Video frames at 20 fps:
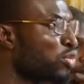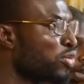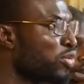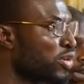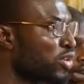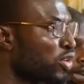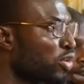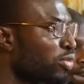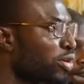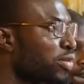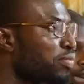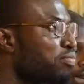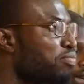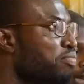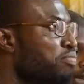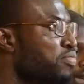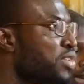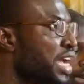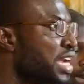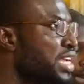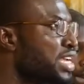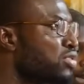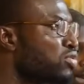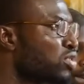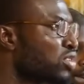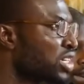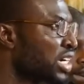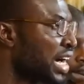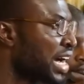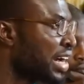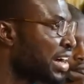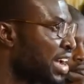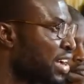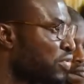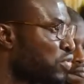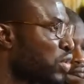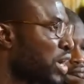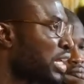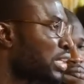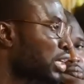bebe but then it will
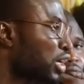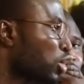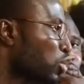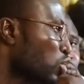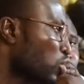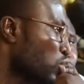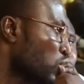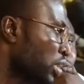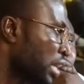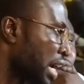arrive where tara nyunu